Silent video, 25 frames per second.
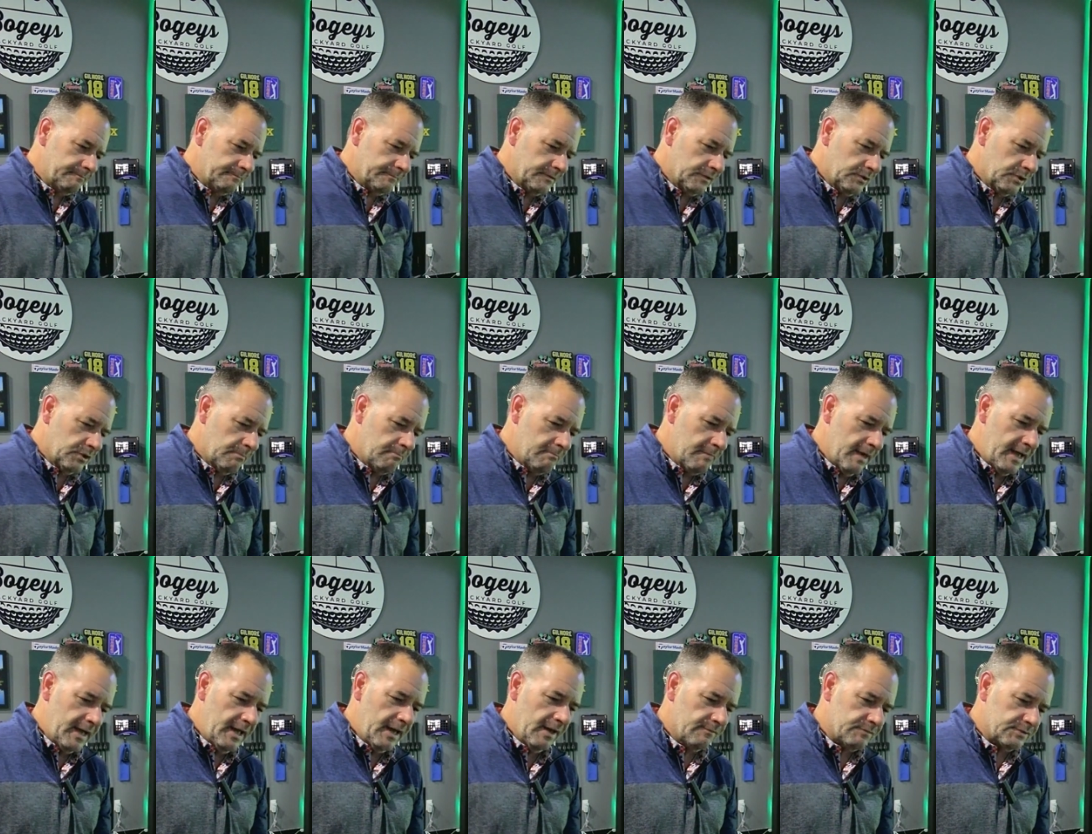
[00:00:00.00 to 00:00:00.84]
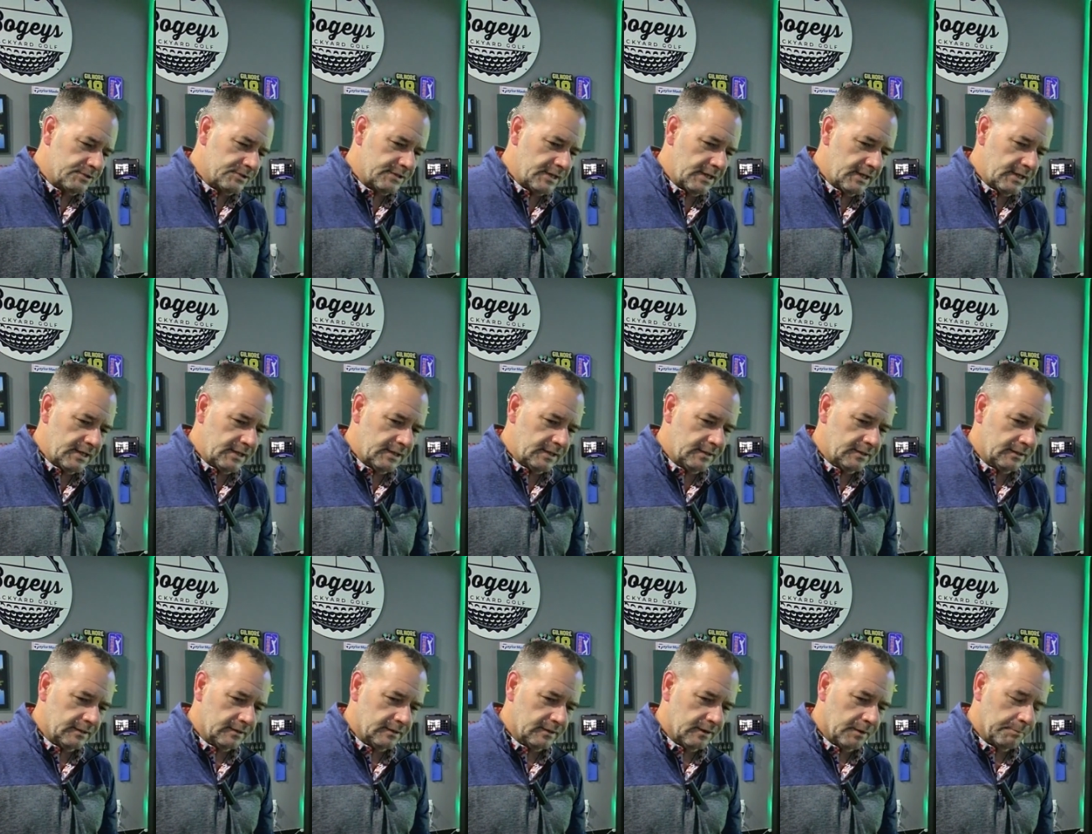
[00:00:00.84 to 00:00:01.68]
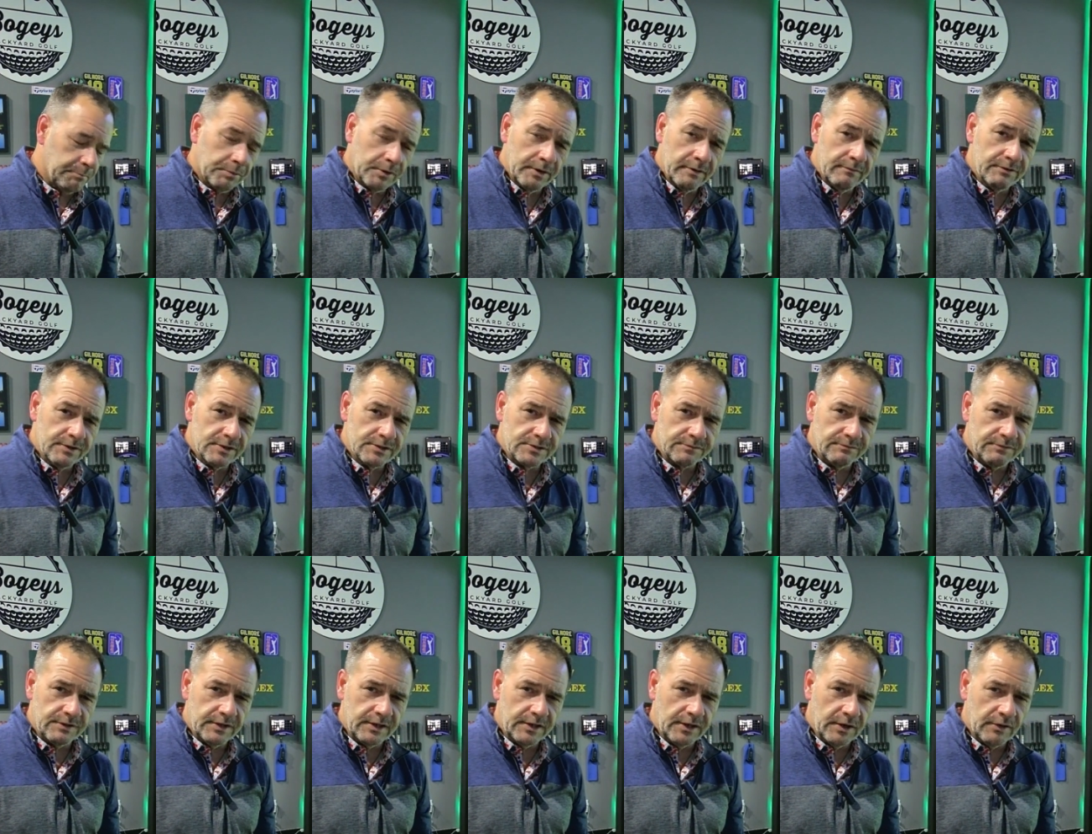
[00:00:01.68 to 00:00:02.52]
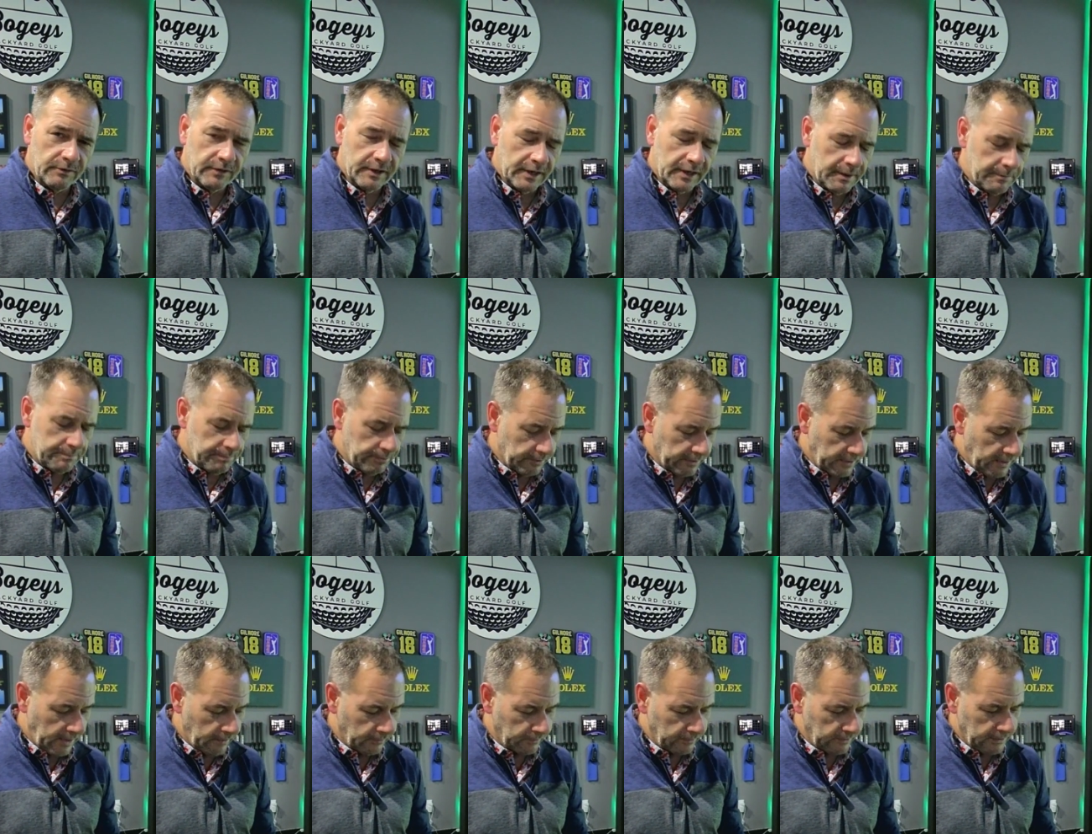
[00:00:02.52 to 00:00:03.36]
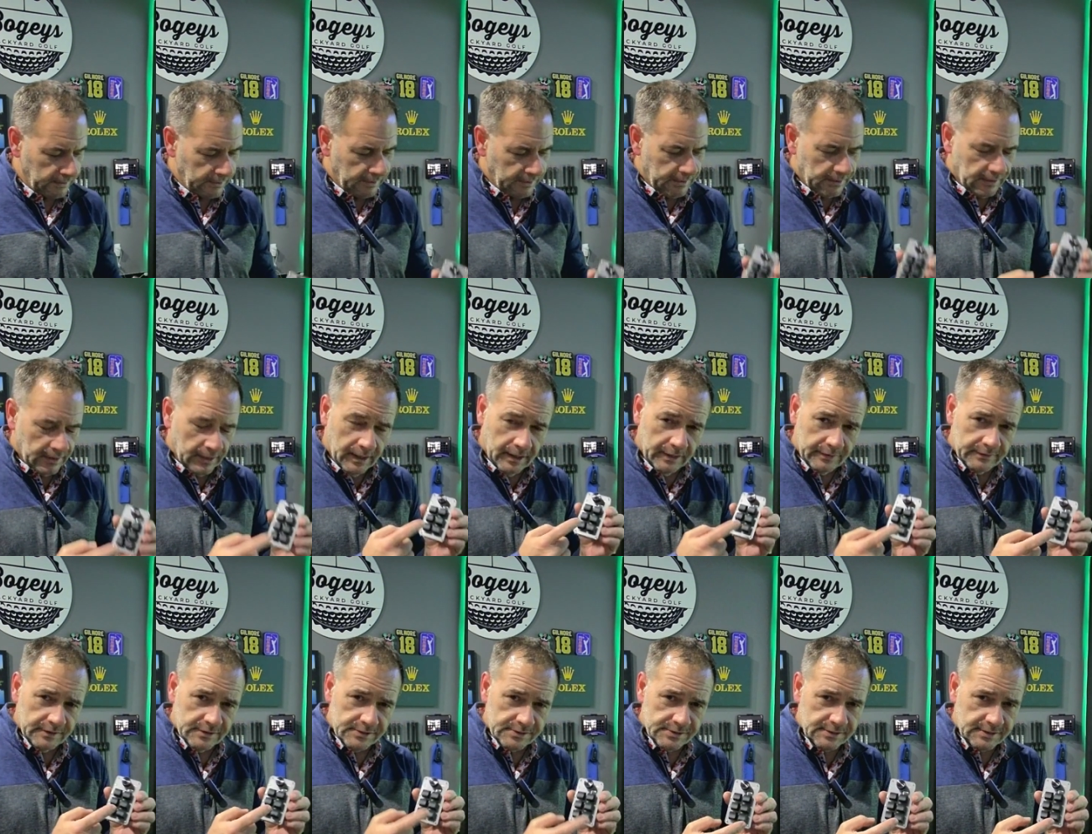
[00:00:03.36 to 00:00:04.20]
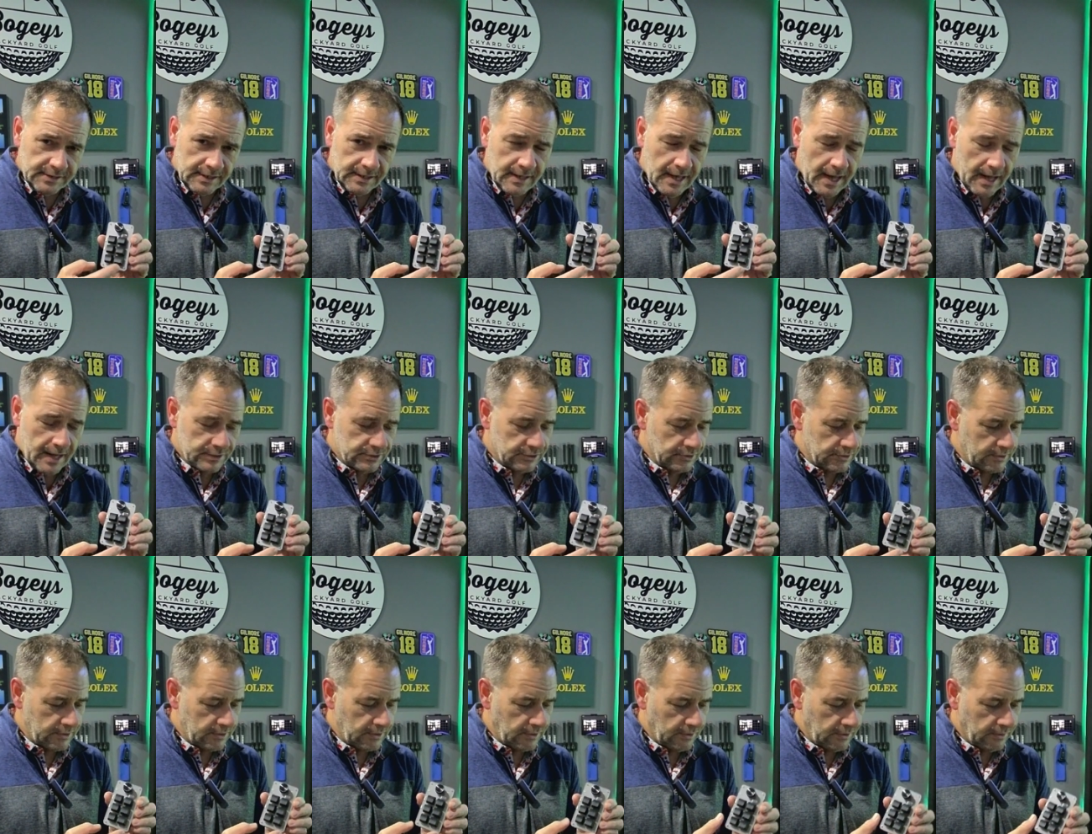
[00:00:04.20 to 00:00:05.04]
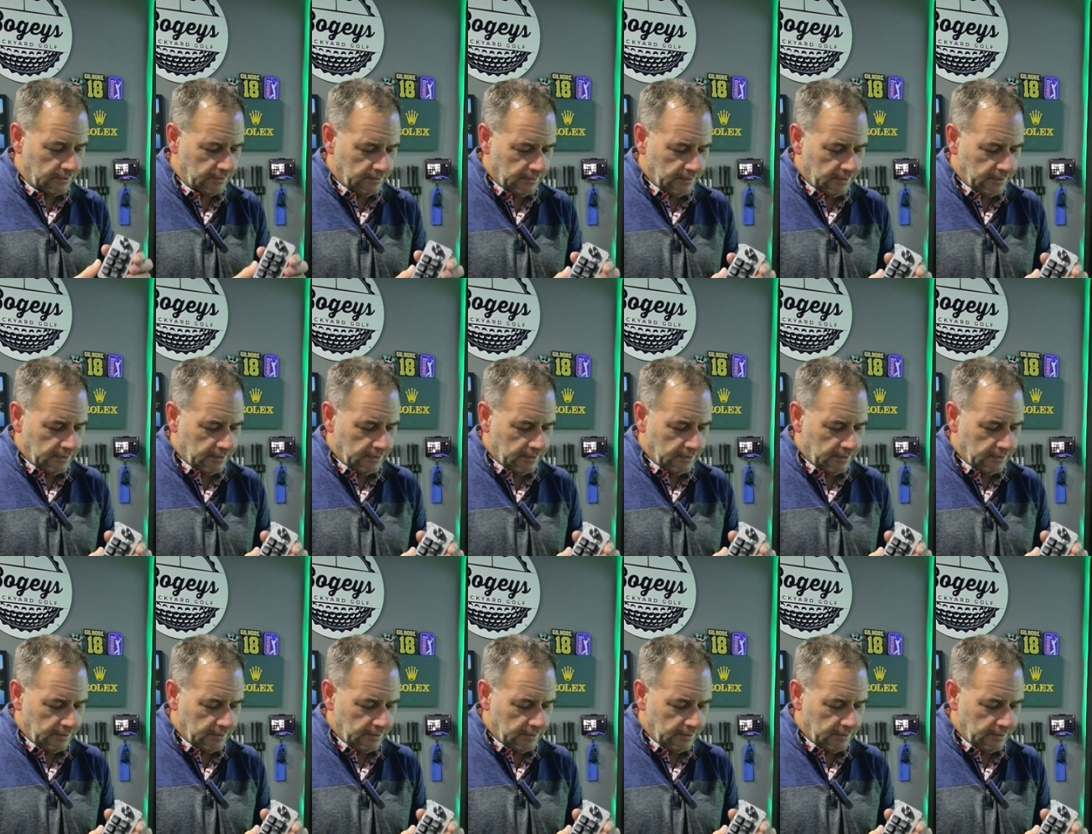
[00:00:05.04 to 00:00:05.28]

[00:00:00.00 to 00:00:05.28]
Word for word: you may have seen a previous video that I put out on this gadget here.